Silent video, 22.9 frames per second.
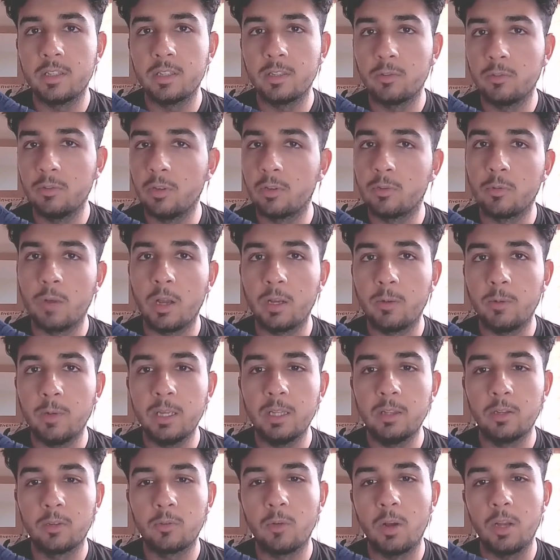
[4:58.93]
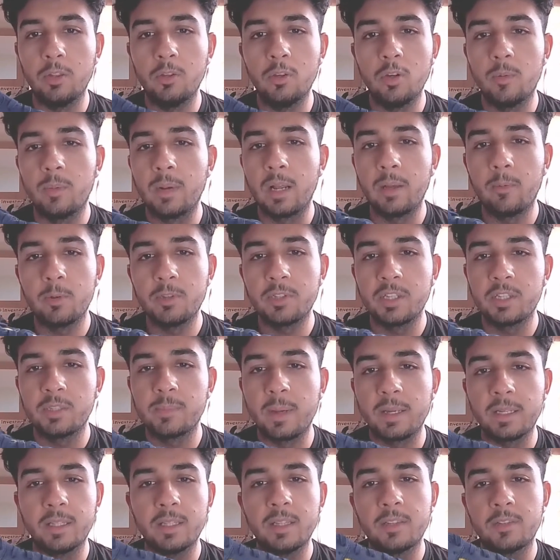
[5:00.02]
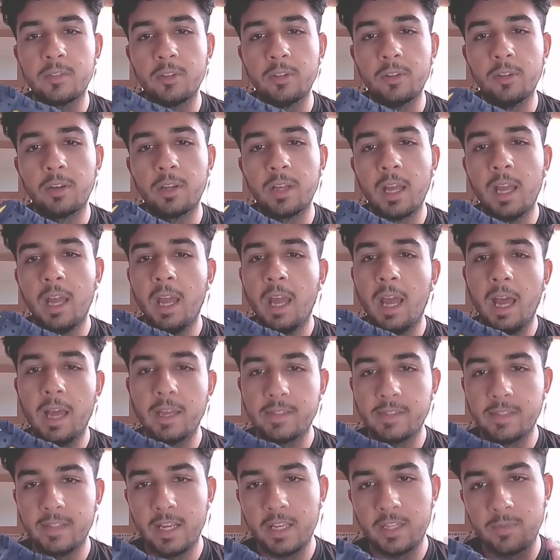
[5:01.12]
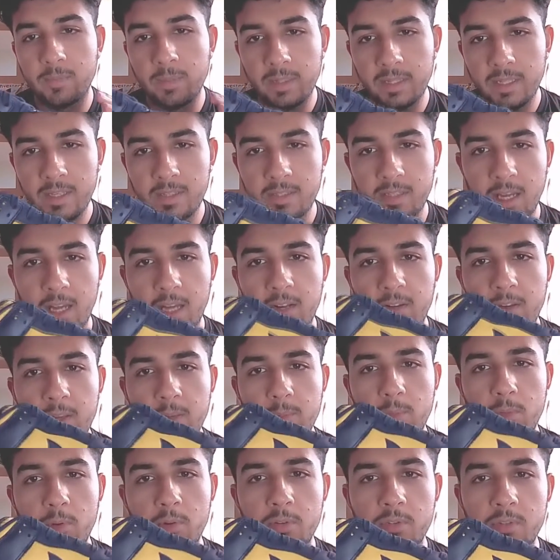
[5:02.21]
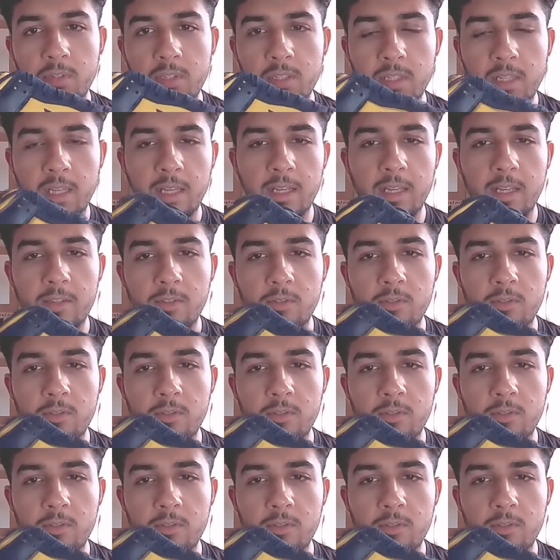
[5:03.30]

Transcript: look quite clean, look quite dope, and I wasn't expecting this to look as nice. But this kind of in person, like as you